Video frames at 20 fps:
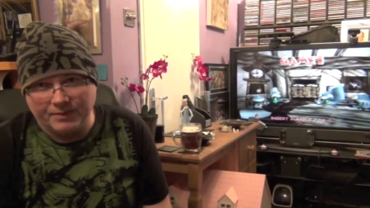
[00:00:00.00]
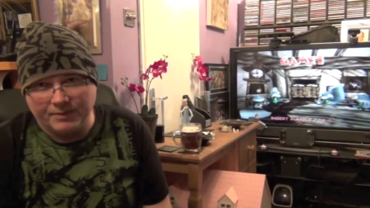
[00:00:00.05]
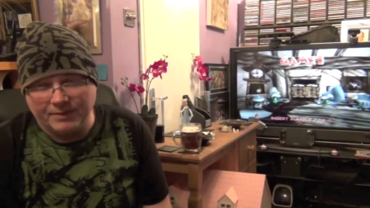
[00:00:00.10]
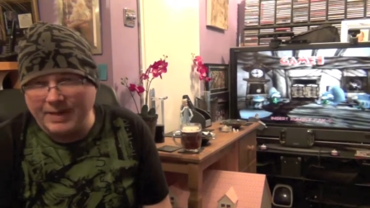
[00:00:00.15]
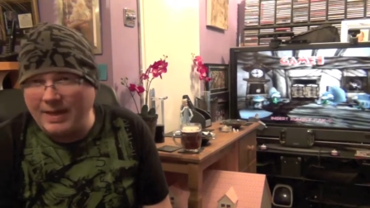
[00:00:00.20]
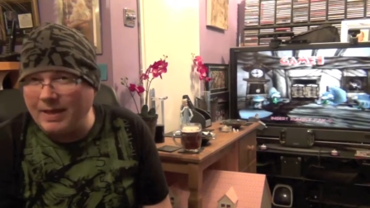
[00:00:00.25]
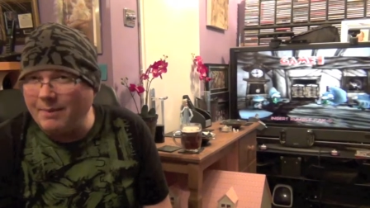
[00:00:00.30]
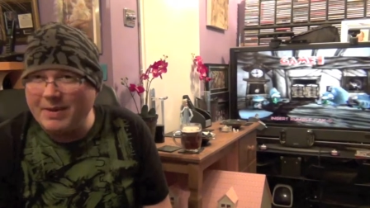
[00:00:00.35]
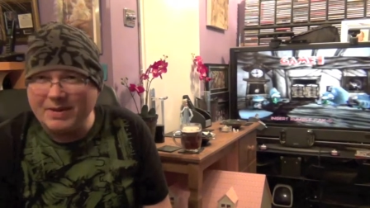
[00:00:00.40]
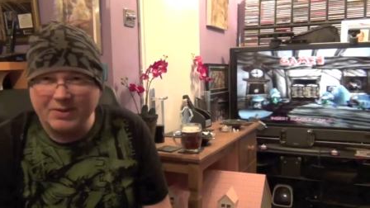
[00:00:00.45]

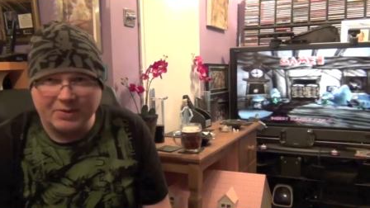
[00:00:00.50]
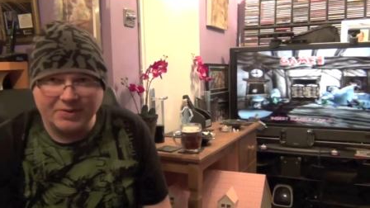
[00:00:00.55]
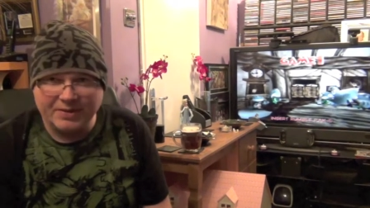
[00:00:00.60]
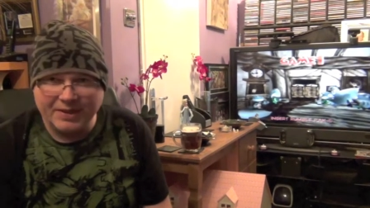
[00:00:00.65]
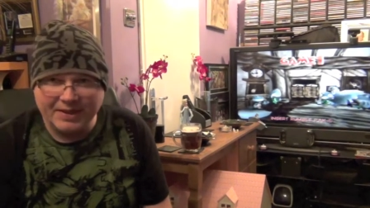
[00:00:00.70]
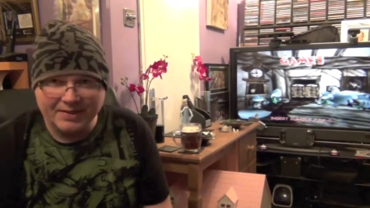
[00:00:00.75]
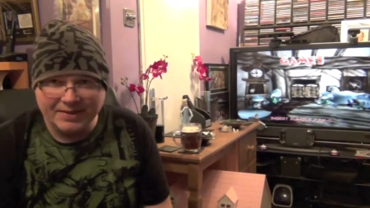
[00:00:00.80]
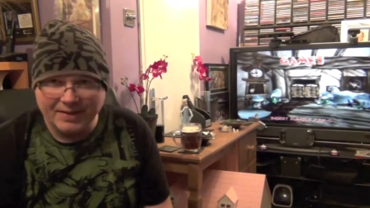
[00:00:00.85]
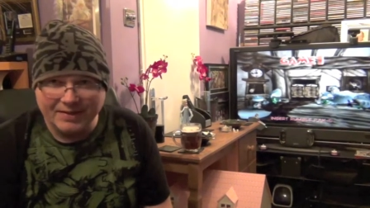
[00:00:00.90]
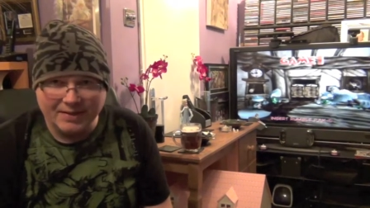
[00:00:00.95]
That makes no
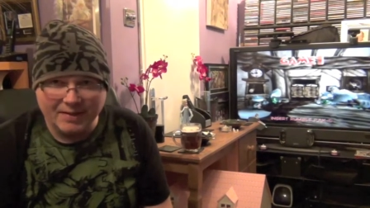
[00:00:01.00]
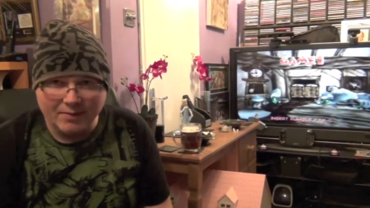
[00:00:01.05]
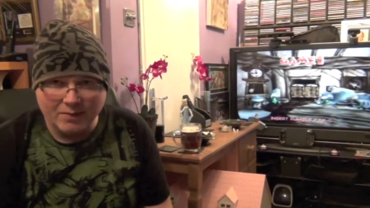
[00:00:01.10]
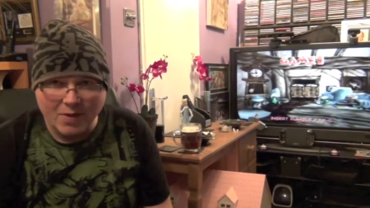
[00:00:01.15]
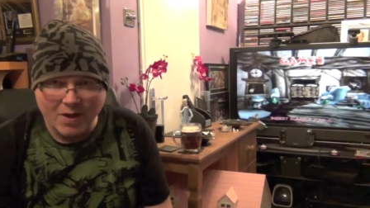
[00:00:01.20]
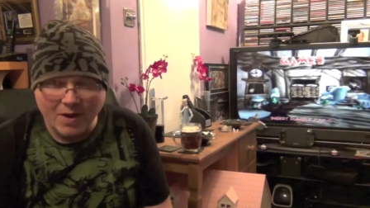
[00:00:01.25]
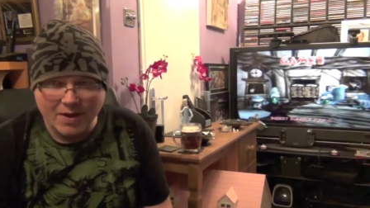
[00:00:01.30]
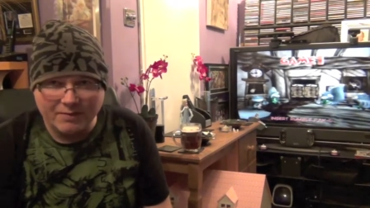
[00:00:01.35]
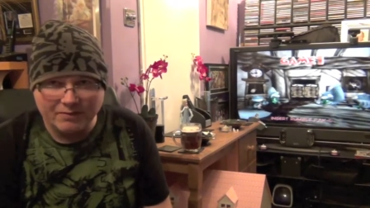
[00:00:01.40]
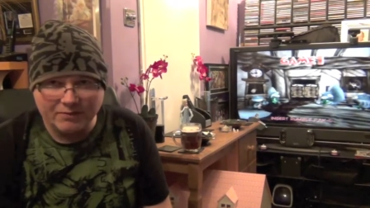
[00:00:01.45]
sense, does it?
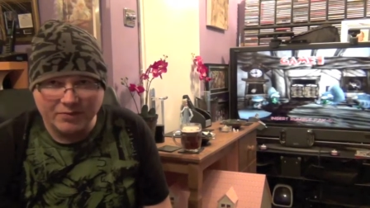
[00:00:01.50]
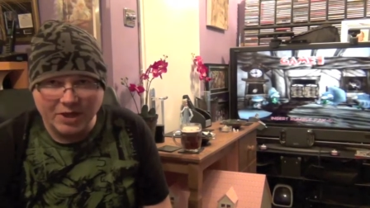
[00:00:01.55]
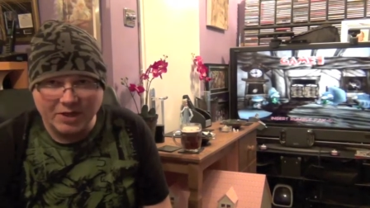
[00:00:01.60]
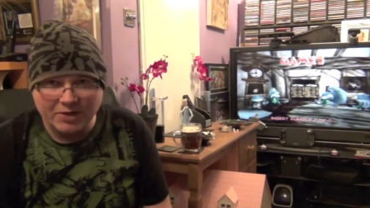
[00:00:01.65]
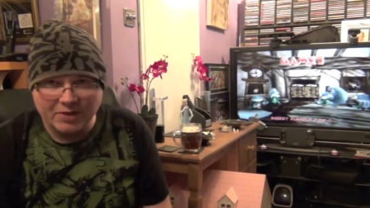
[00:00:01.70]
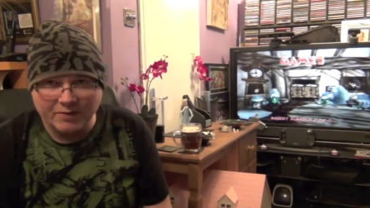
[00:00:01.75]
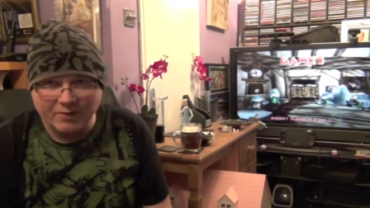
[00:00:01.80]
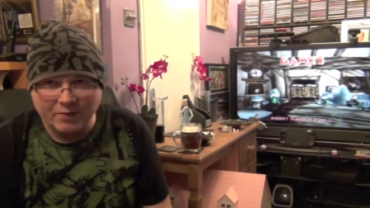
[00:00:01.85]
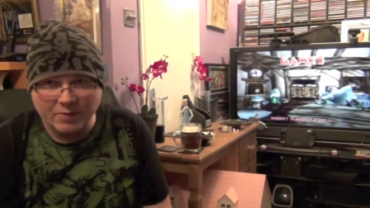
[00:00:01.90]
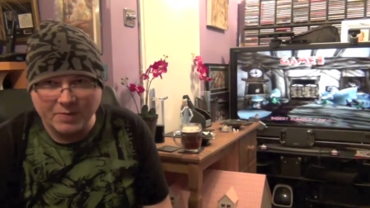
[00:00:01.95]
Why
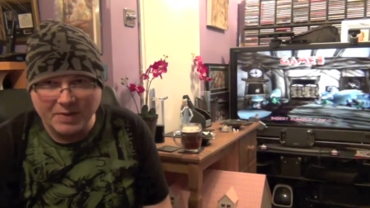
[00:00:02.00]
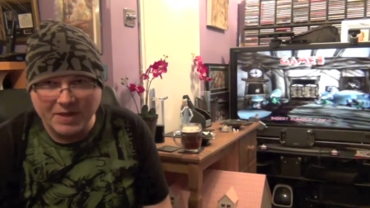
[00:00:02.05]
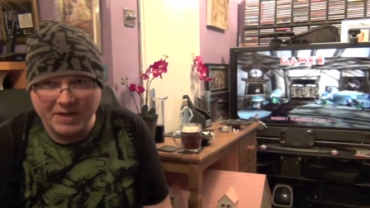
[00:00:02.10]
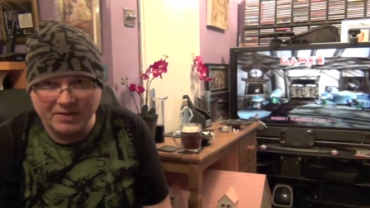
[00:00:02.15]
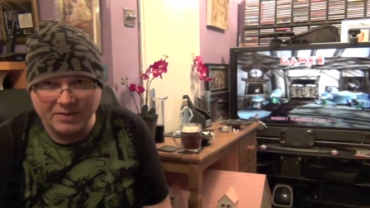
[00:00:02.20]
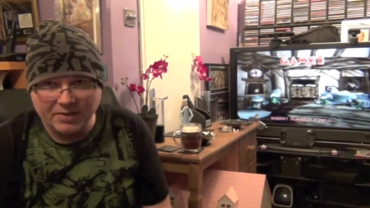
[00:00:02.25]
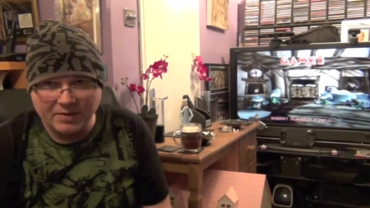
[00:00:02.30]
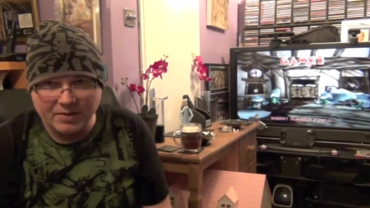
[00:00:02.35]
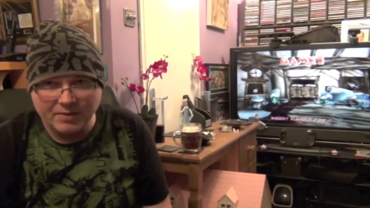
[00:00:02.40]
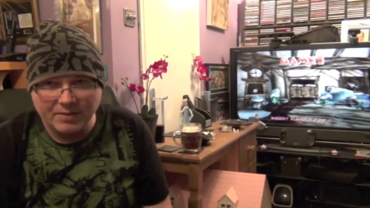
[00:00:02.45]
change it for
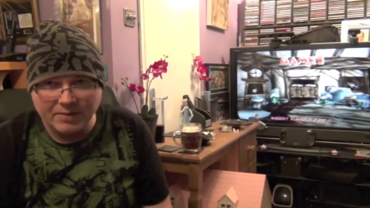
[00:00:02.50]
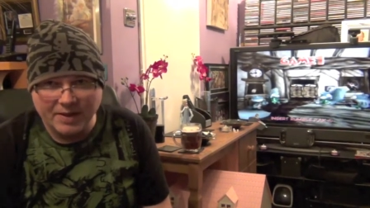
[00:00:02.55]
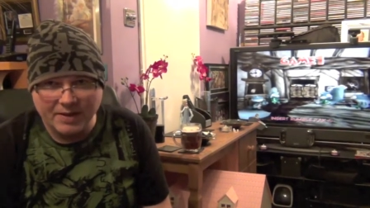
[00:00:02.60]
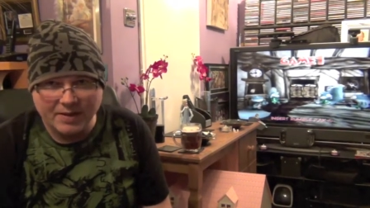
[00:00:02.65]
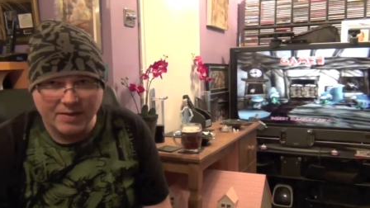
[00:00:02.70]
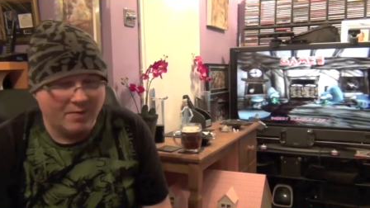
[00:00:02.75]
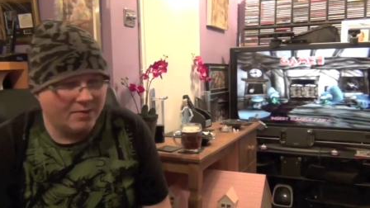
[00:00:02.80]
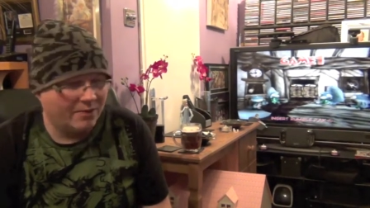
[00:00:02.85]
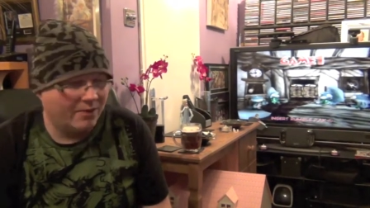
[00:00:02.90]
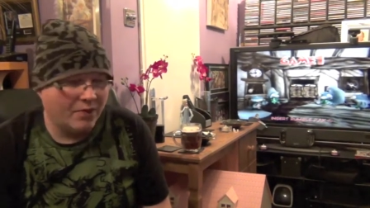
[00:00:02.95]
PS2
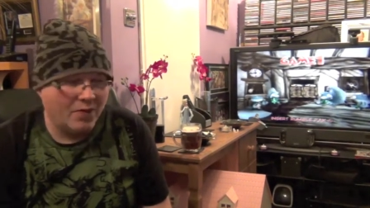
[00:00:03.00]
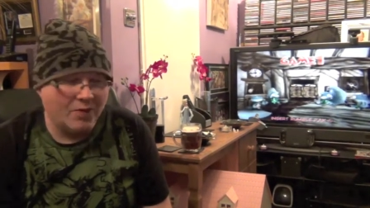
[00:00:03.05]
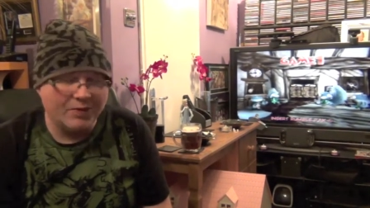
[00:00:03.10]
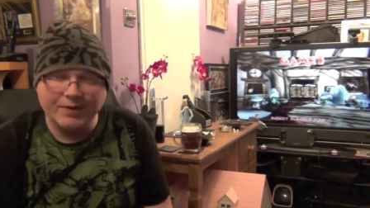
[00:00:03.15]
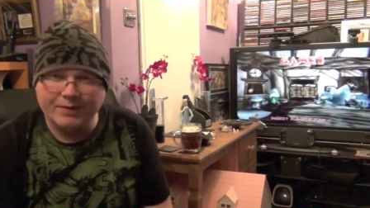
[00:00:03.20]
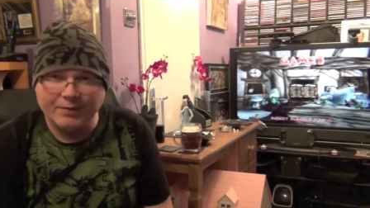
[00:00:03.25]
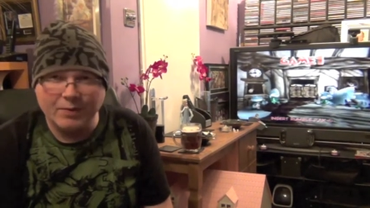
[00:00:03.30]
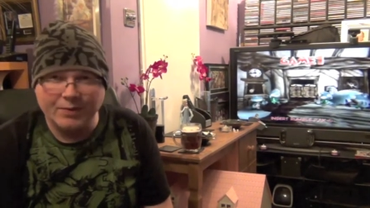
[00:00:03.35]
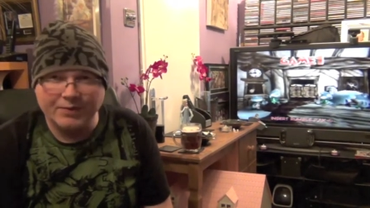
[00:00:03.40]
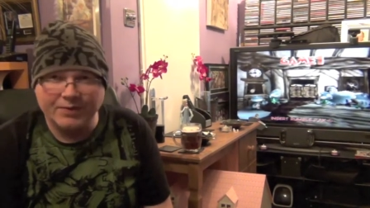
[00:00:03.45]
and not those
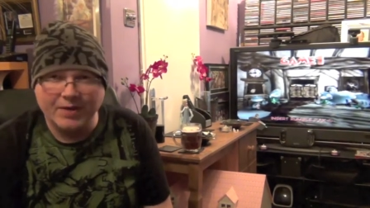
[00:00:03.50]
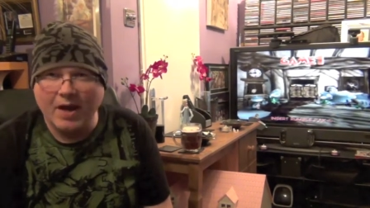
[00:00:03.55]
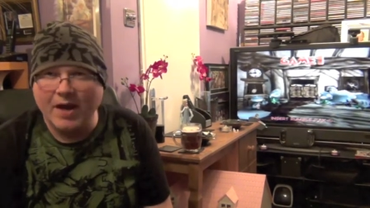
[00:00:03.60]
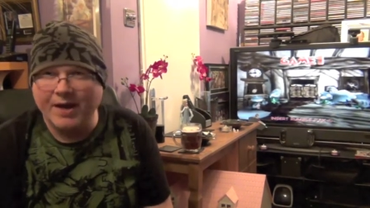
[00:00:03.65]
other ones?